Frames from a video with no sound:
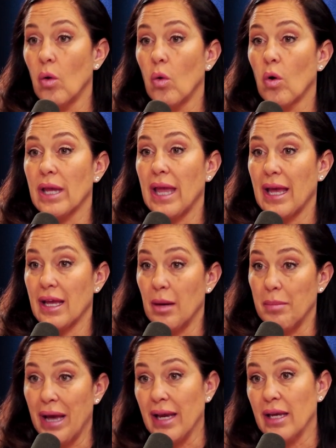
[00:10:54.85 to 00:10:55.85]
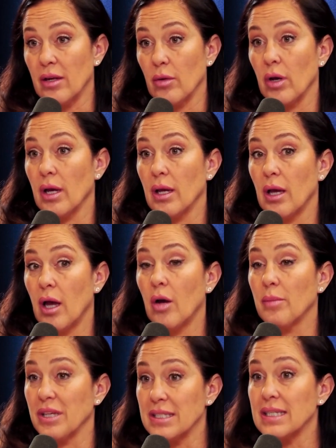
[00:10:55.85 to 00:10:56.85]
or can't come back into a
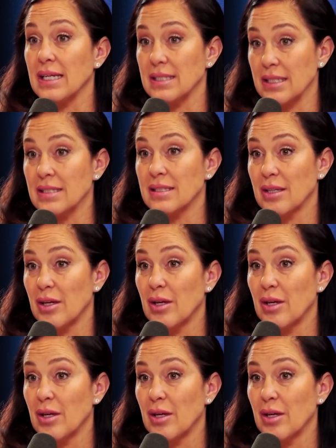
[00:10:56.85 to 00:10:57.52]
homeostasis.